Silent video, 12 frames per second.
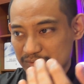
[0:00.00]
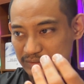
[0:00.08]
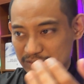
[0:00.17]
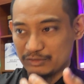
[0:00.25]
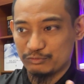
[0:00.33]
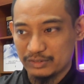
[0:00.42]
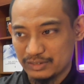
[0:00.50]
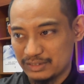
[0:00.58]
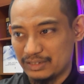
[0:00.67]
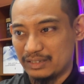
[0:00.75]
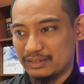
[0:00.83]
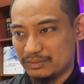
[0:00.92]
given
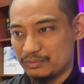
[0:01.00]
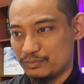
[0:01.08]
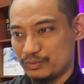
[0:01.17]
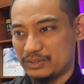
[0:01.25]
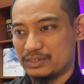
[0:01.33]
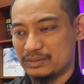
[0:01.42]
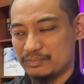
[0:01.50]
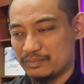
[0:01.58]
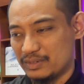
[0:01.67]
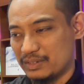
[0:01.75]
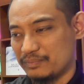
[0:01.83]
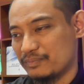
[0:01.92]
that
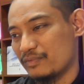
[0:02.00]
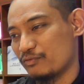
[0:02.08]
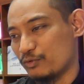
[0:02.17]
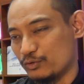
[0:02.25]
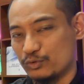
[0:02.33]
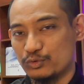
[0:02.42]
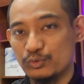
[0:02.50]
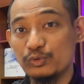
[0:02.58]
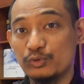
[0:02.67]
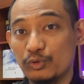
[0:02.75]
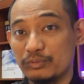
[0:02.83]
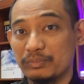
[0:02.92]
for those who
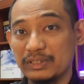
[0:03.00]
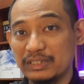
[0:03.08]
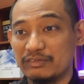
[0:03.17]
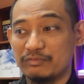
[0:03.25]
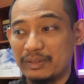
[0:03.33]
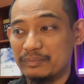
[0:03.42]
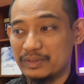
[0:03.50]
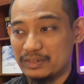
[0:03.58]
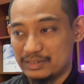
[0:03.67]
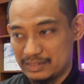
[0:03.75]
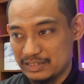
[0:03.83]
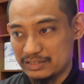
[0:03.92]
don't believe
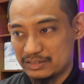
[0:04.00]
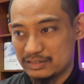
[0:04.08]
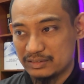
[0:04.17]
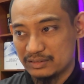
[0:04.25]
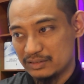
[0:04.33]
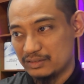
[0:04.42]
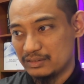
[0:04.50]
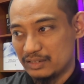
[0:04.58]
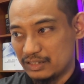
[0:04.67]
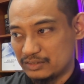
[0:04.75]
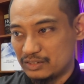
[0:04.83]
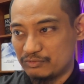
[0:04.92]
Bible is
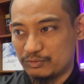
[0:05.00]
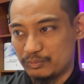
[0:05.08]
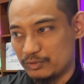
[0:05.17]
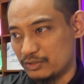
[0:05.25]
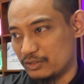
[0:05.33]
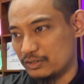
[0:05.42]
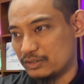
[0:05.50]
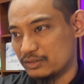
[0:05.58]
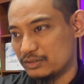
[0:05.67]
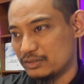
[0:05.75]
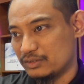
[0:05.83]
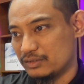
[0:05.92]
actually from God,
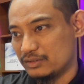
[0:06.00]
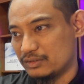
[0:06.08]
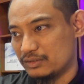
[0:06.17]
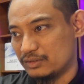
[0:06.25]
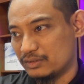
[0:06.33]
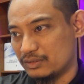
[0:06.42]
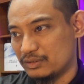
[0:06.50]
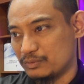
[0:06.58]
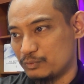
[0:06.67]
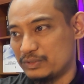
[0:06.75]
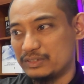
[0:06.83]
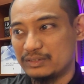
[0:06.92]

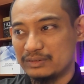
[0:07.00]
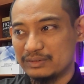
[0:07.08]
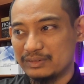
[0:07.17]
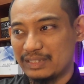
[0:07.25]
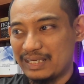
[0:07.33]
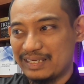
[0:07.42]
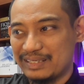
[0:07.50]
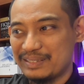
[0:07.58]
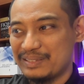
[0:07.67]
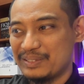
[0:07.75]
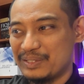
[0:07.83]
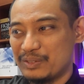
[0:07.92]
we
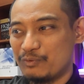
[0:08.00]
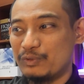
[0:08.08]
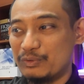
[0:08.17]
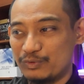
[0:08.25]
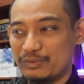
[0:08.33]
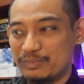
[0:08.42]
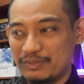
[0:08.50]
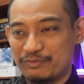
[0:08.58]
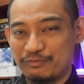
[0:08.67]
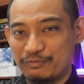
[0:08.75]
would be